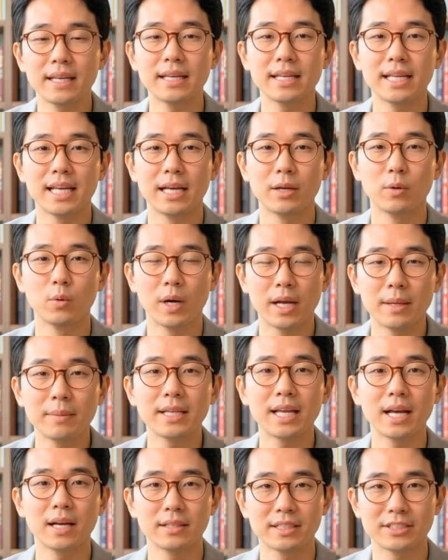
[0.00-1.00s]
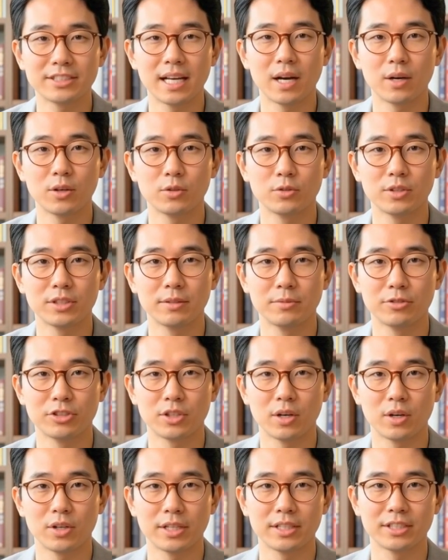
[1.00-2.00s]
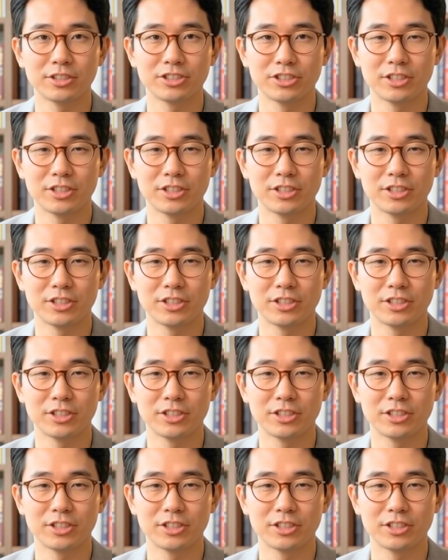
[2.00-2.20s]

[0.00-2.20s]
getting wiped out as algorithms targeted